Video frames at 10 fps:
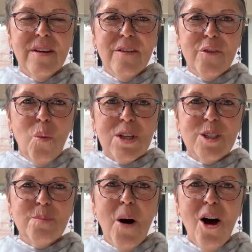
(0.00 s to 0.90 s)
for
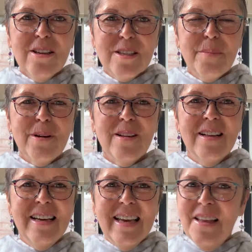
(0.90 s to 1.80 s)
what's possible
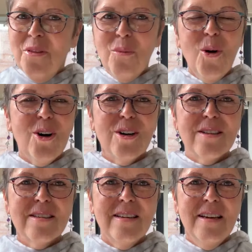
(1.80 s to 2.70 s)
in the
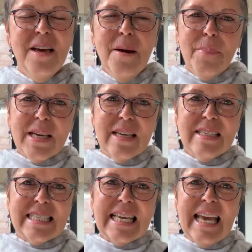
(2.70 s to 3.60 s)
world.
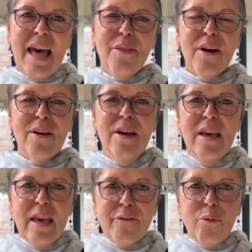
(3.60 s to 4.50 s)
Because together,
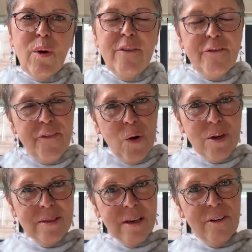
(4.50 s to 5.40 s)
if we
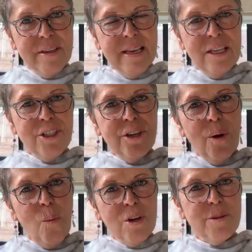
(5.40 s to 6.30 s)
focus our attention
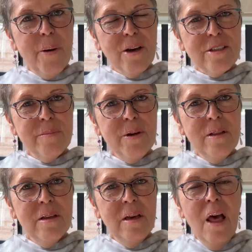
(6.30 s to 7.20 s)
on what's
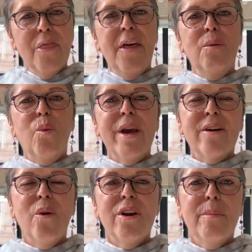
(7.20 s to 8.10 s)
possible, then we're
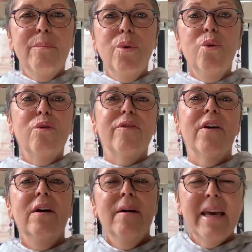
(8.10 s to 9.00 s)
going to move
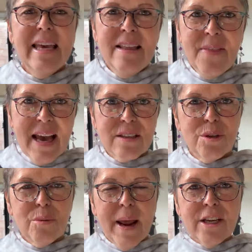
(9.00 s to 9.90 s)
in that
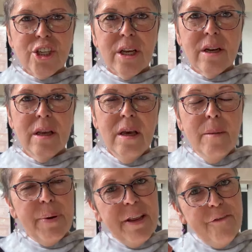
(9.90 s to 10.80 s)
direction.
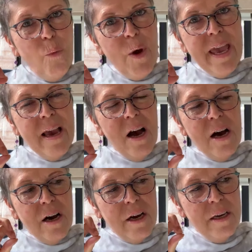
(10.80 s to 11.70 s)
But if we
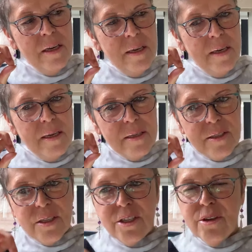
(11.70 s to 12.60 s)
are
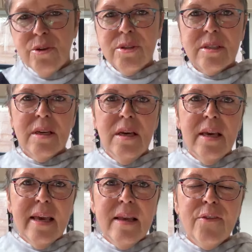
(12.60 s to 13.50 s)
seduced
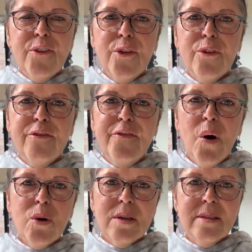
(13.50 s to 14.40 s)
into
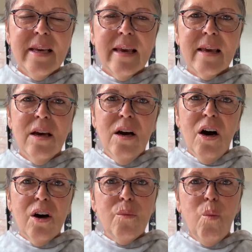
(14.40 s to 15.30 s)
focusing
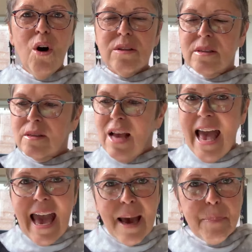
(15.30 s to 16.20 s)
on what's
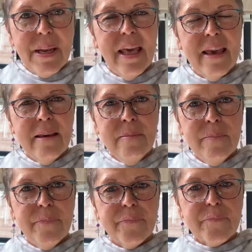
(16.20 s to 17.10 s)
happening,
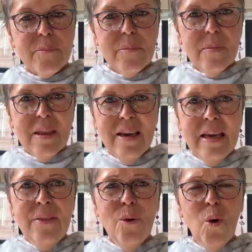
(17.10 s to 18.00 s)

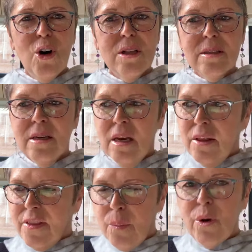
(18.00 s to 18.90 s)
in the world,
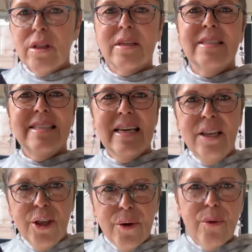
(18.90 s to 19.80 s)
then we'll
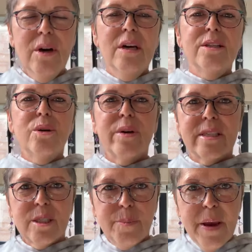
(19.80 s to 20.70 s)
continue to
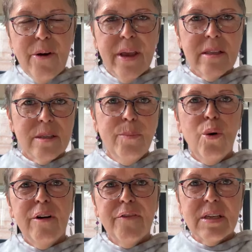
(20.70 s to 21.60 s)
experience
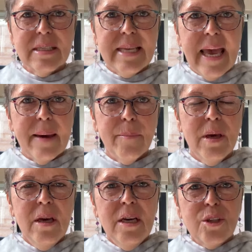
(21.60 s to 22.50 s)
more of the same.
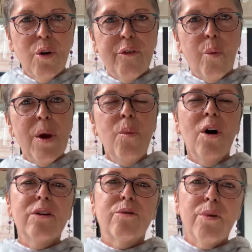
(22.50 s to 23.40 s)
So if we
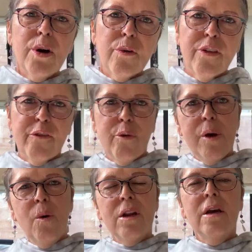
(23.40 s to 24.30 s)
want growth, if we
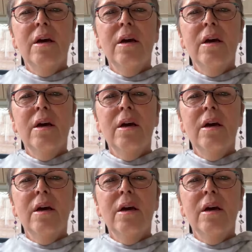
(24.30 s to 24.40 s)
want